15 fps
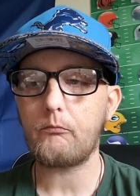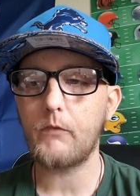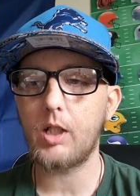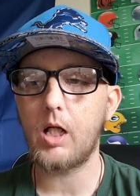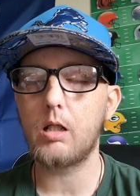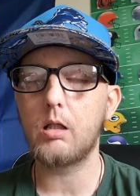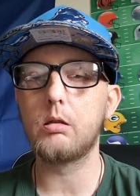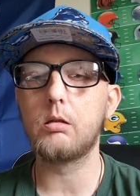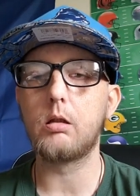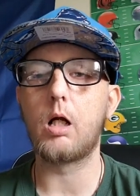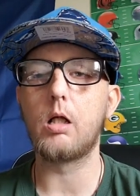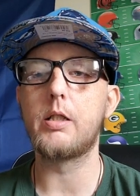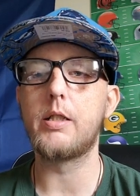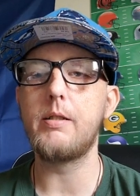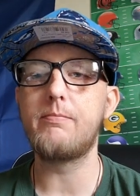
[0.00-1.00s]

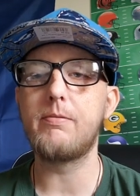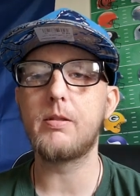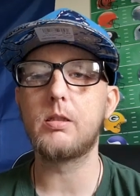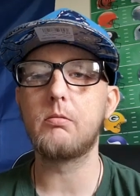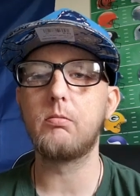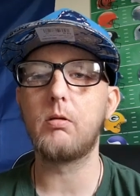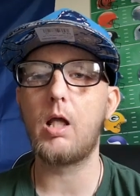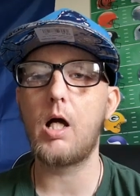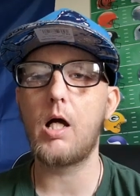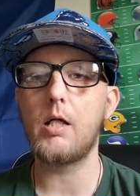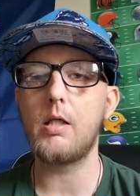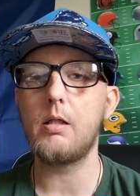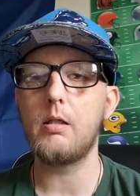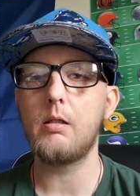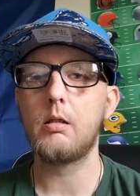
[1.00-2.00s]
Our defensive
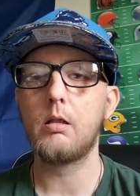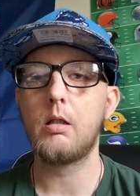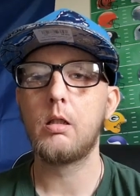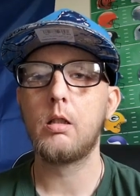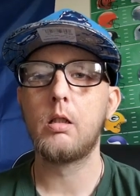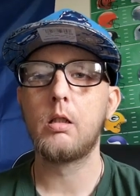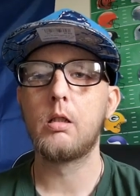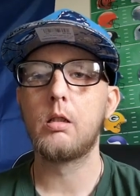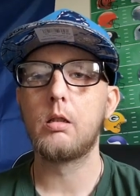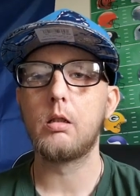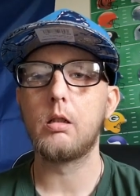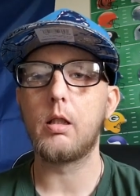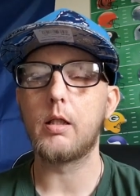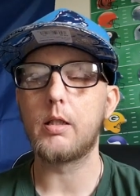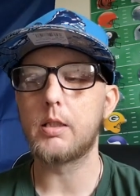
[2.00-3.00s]
line,
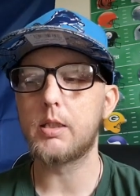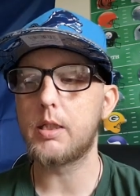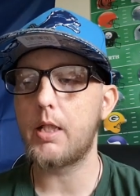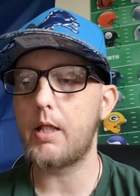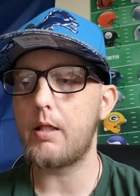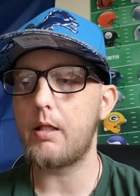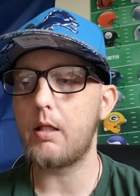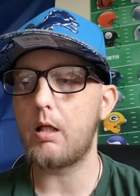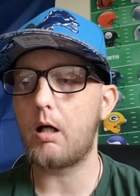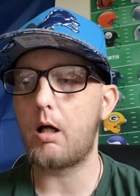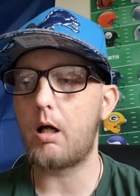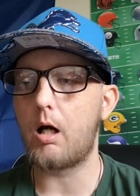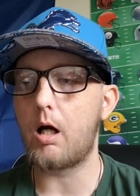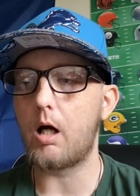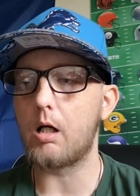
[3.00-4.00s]
like I say,
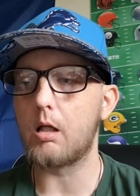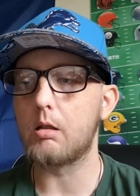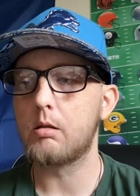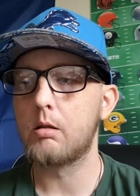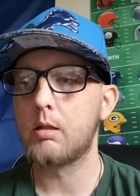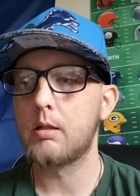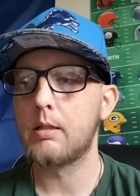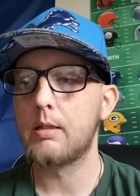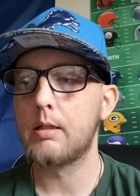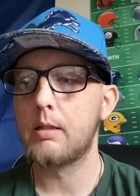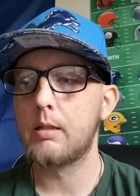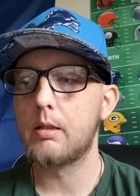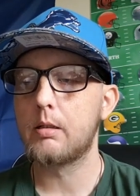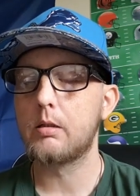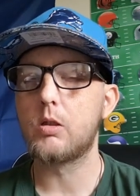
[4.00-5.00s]

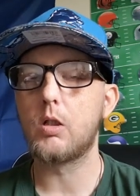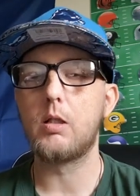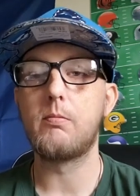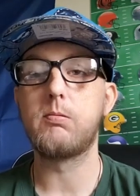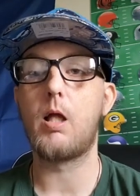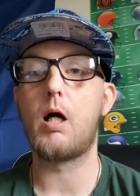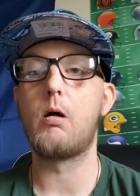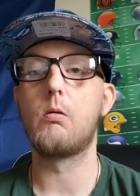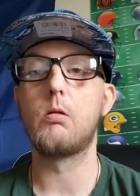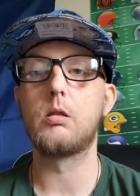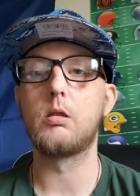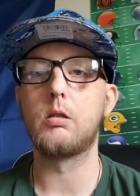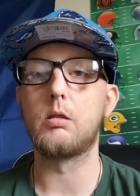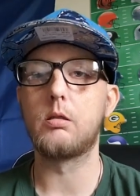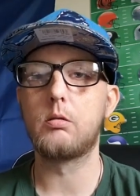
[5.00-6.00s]
Trey
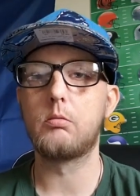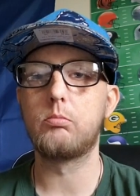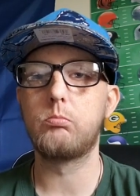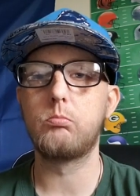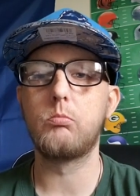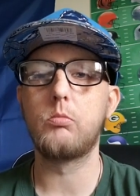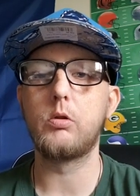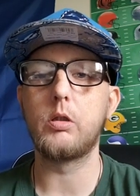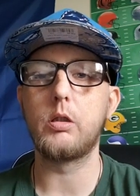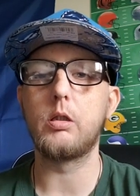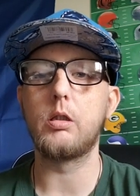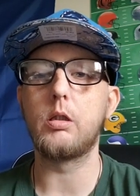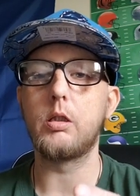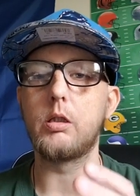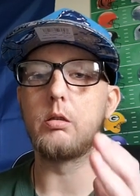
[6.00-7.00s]
Flowers
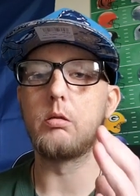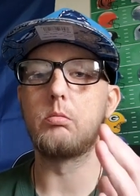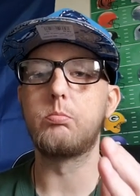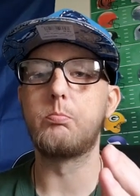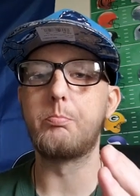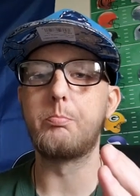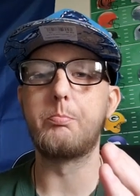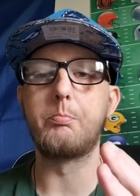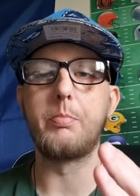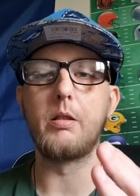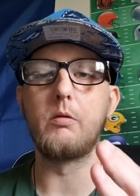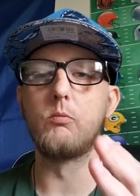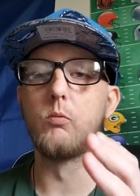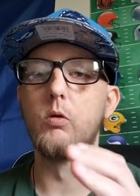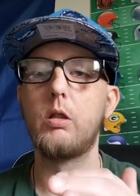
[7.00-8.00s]
he's
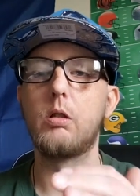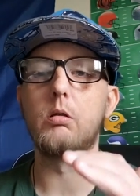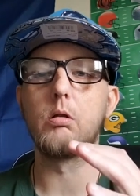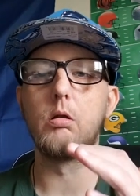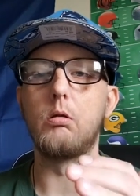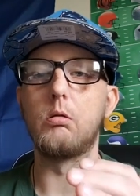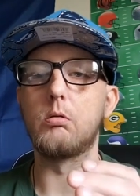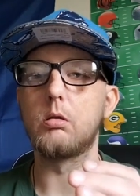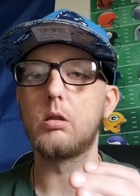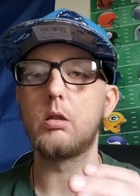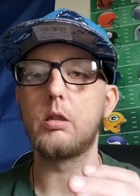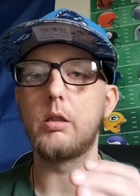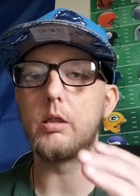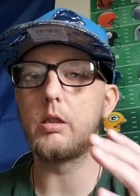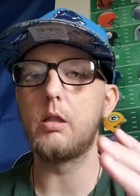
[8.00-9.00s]
been real close.
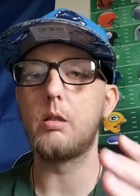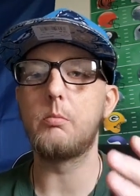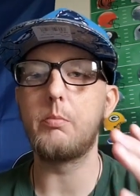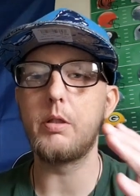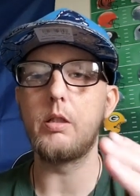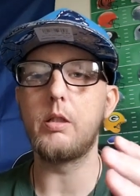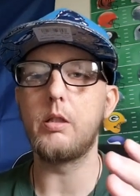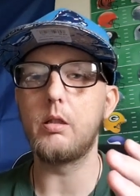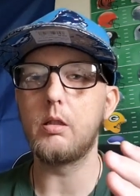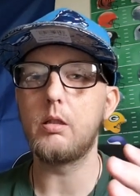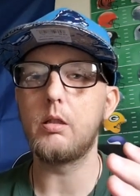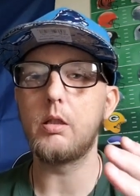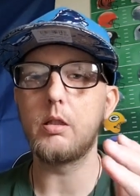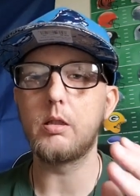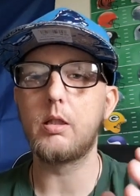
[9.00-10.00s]
He's gonna be
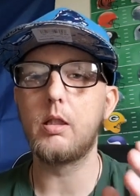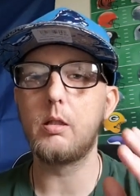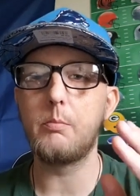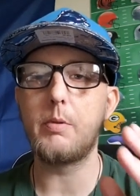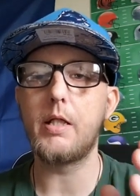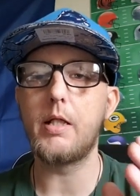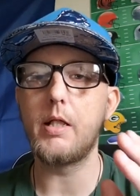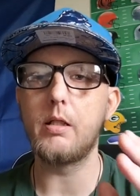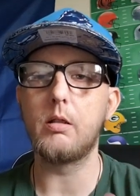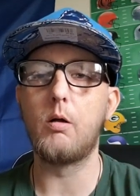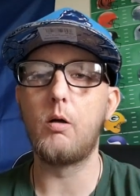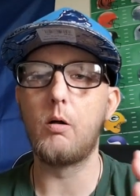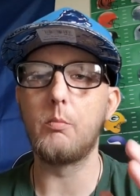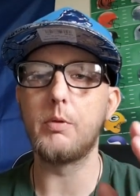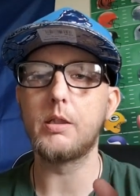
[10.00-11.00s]
getting
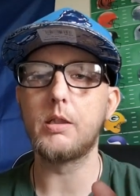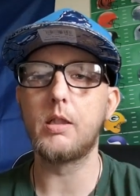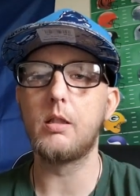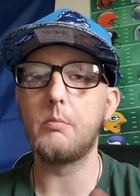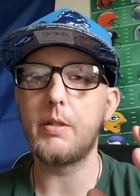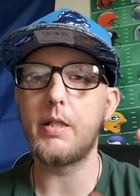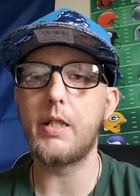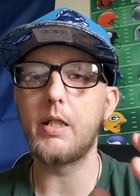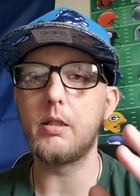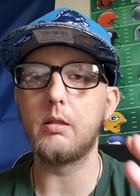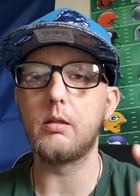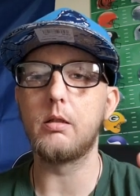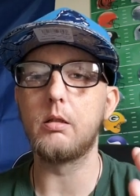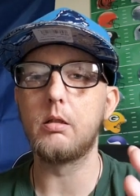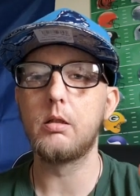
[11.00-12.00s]
home. He's gonna be
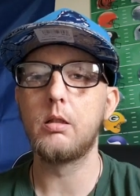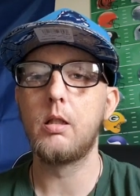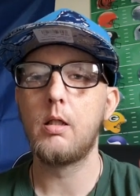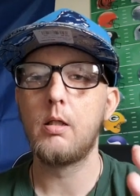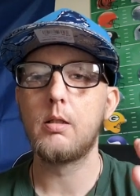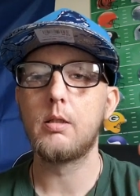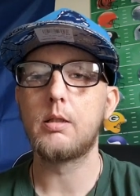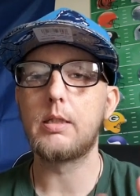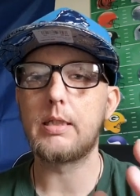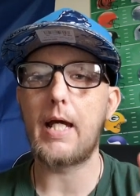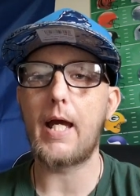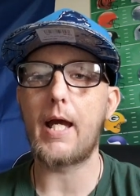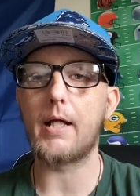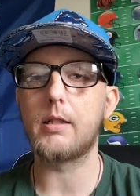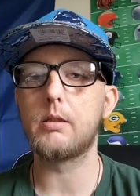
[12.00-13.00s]
getting
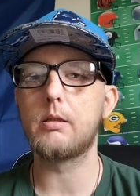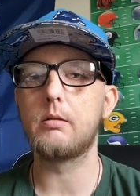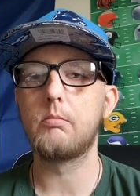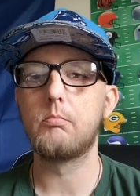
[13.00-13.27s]
sacks.